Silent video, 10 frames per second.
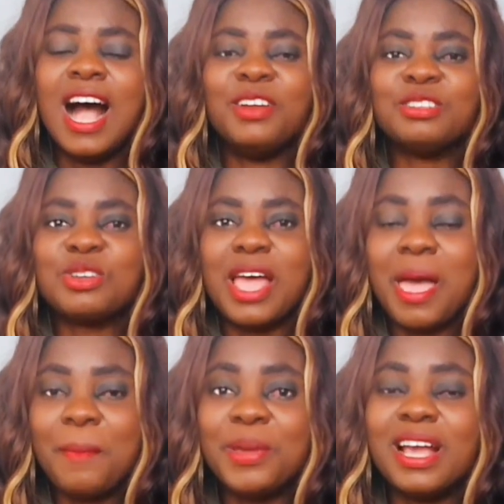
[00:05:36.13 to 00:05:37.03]
and also
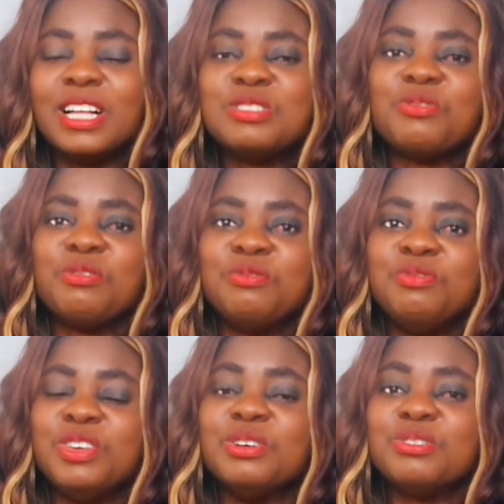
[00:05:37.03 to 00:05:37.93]
helping her to
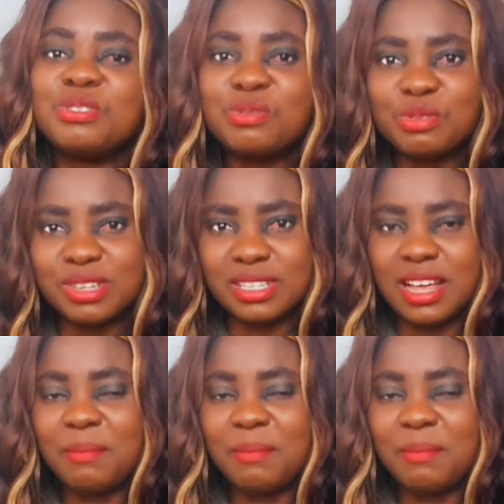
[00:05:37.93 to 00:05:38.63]
feel good